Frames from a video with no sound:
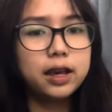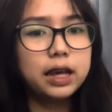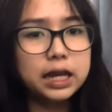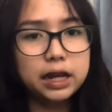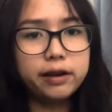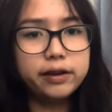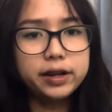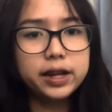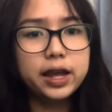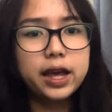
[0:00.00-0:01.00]
here
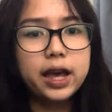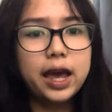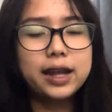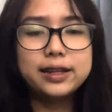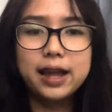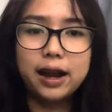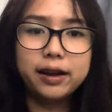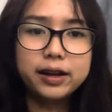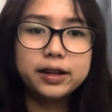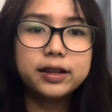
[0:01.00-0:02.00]
and there,
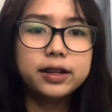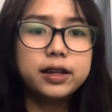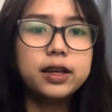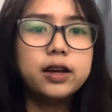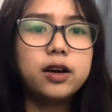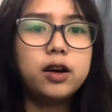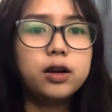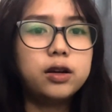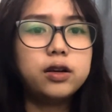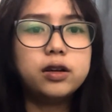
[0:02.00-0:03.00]

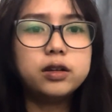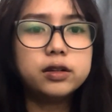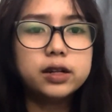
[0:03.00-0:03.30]
or